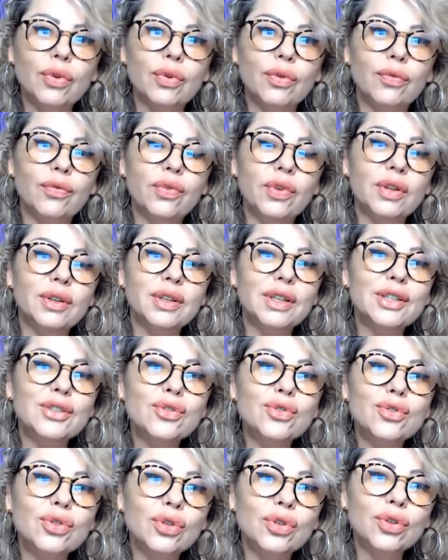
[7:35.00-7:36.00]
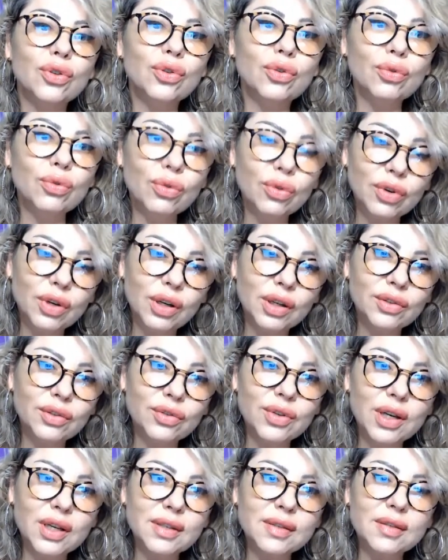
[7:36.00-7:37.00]
feel insecure
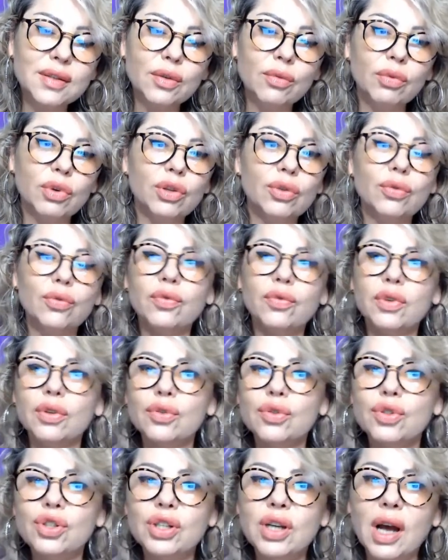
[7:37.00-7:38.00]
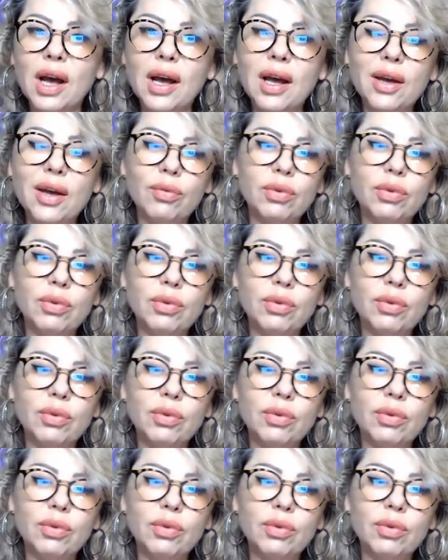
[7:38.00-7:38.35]
undressing, when you feel shy,